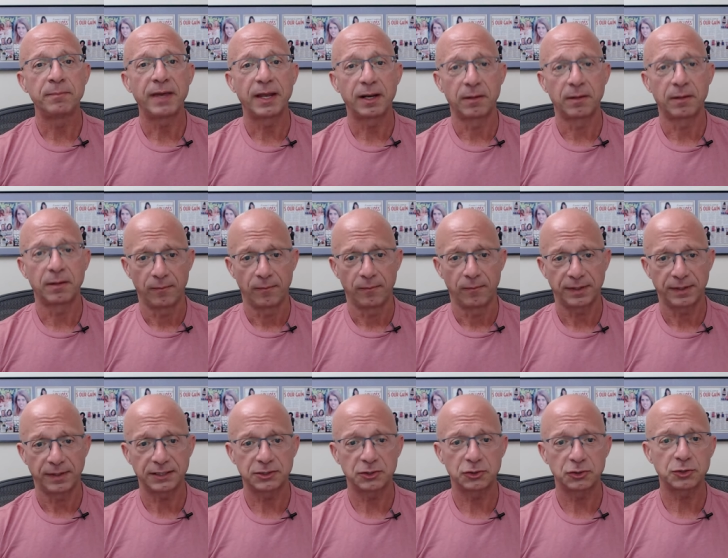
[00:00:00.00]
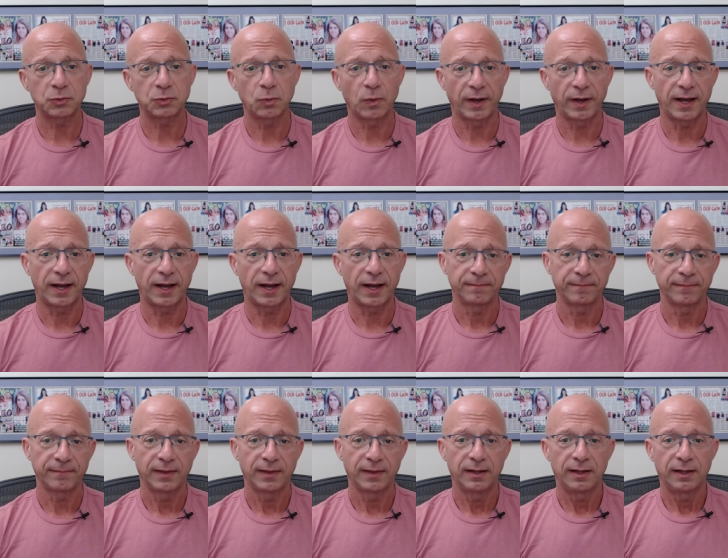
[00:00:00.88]
minimal, but get your sweat on.
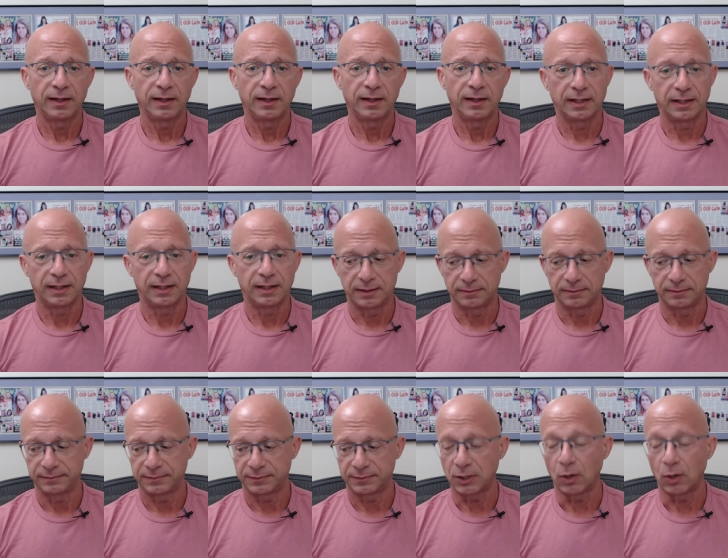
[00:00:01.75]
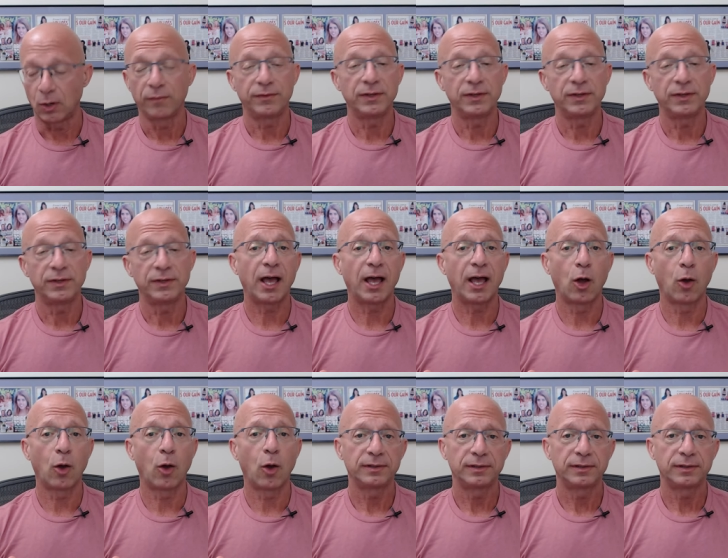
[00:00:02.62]
Um, so, if you need
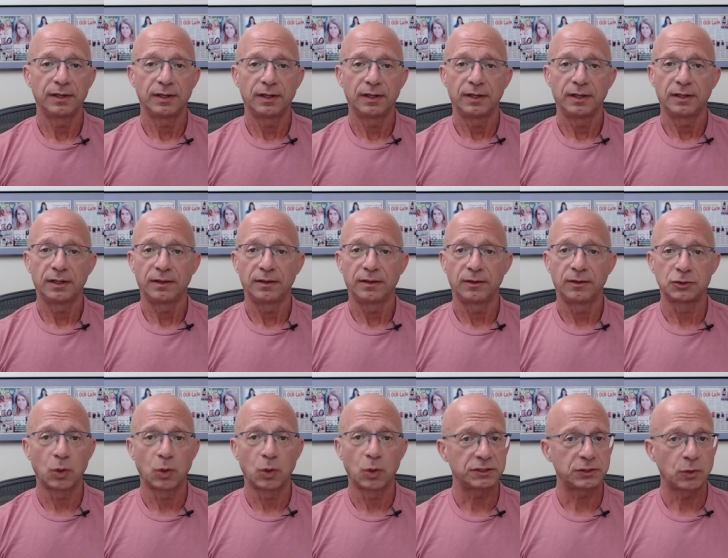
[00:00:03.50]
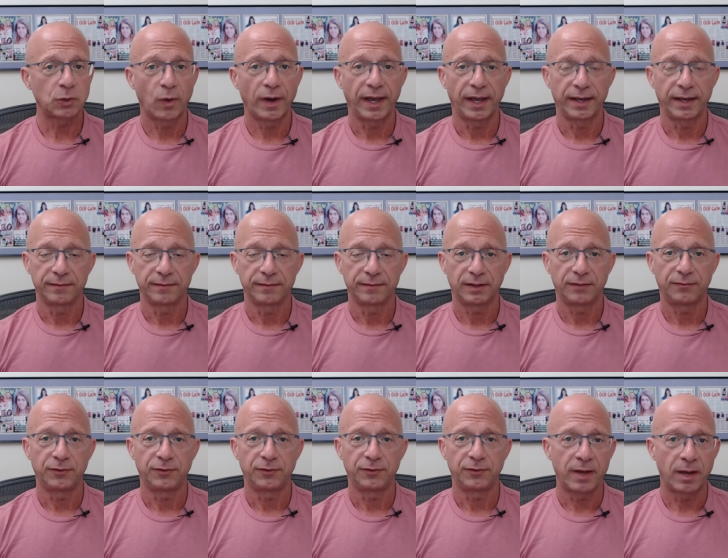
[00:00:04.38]
help, there's always a way.
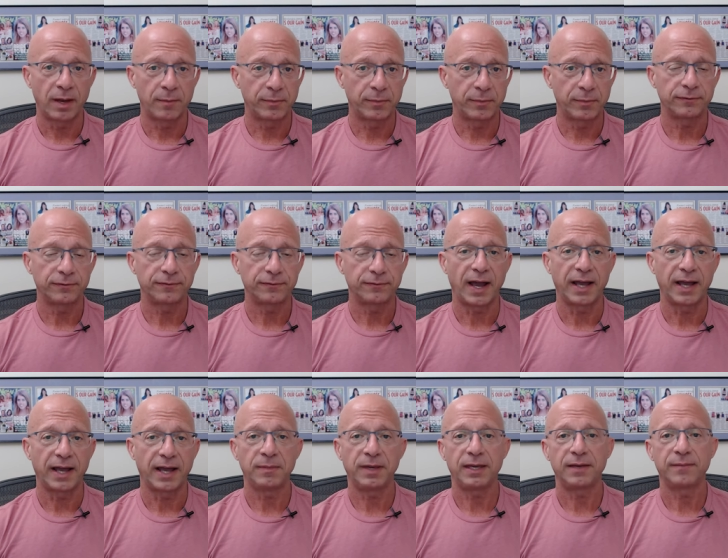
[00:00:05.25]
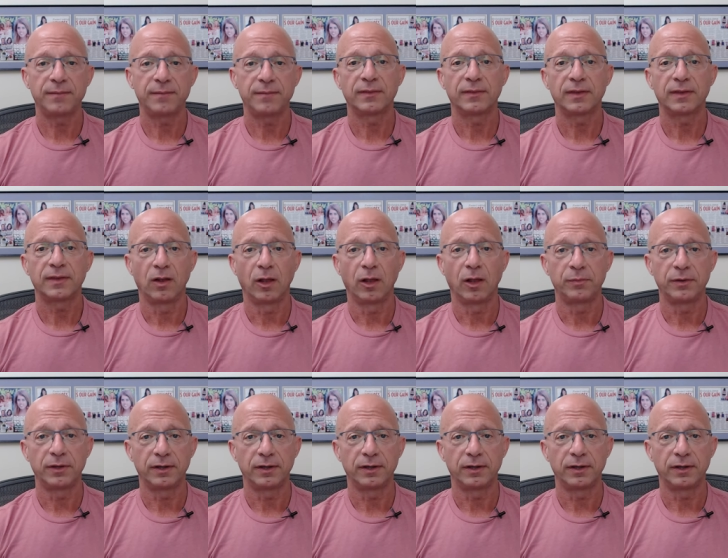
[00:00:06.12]
If you're a member, find me. I'll help
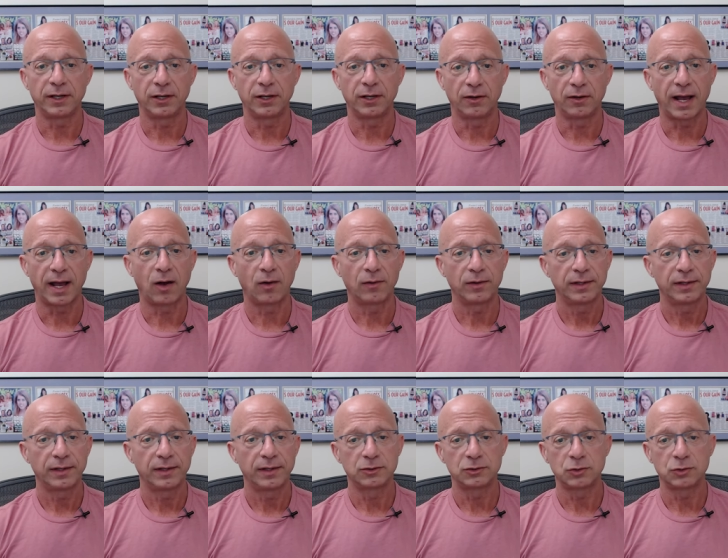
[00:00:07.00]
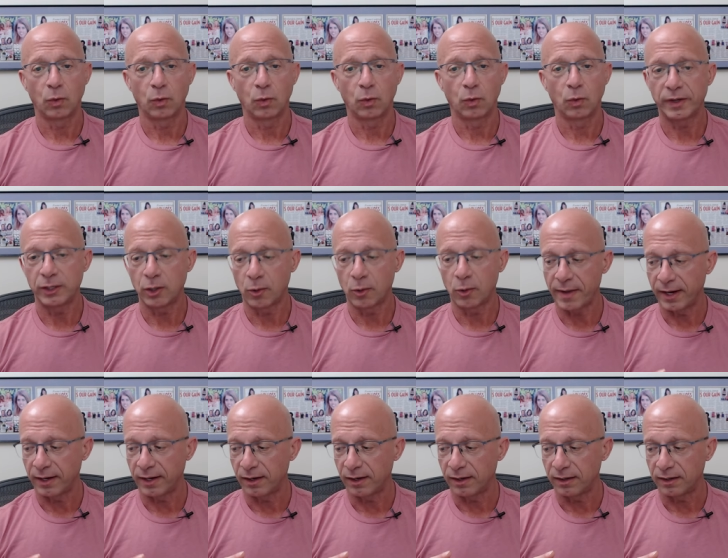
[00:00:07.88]
you figure it out. There's always a way, no
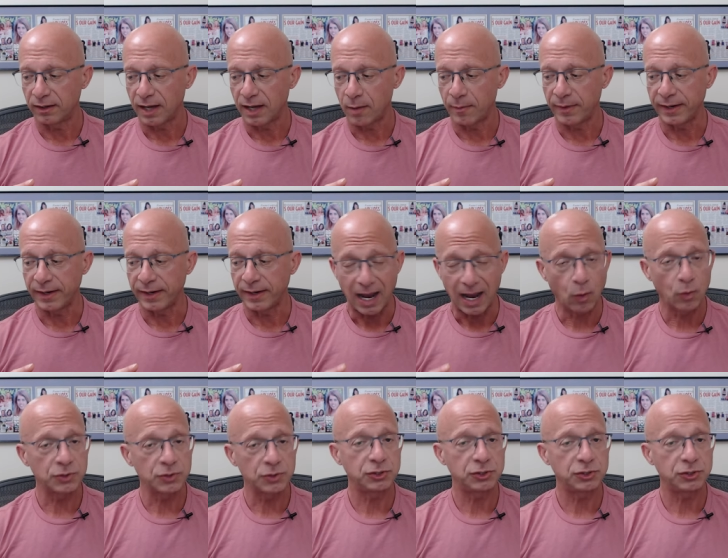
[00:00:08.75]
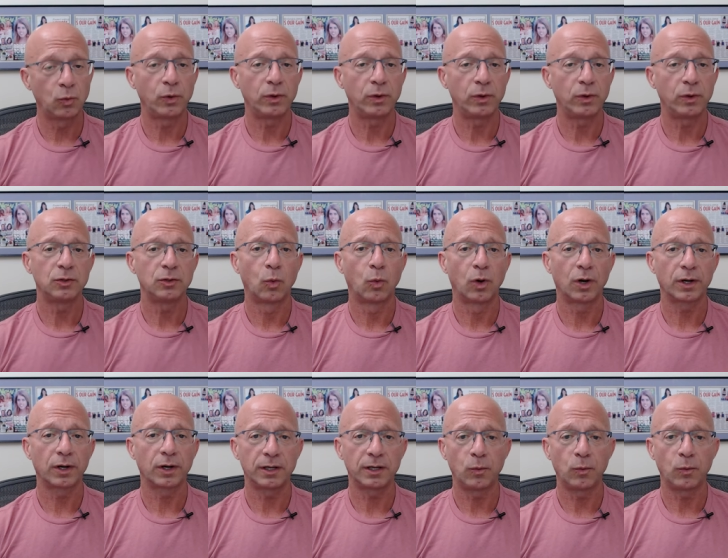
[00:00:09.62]
matter how many hours you, you
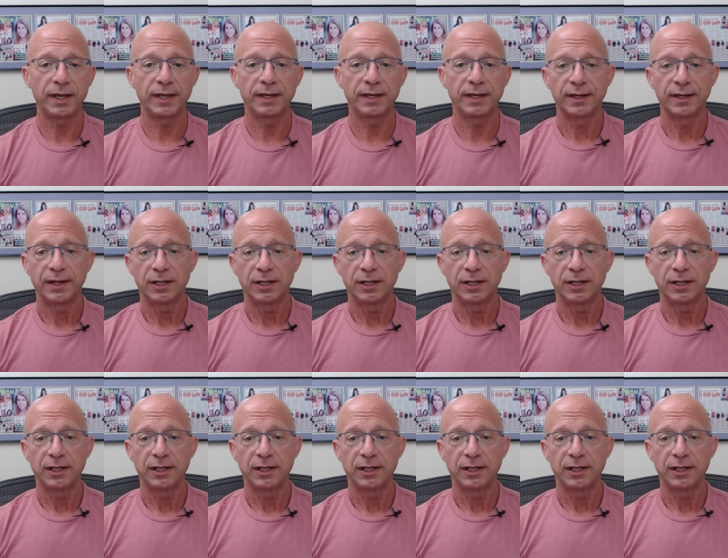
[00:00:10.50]
work in a week,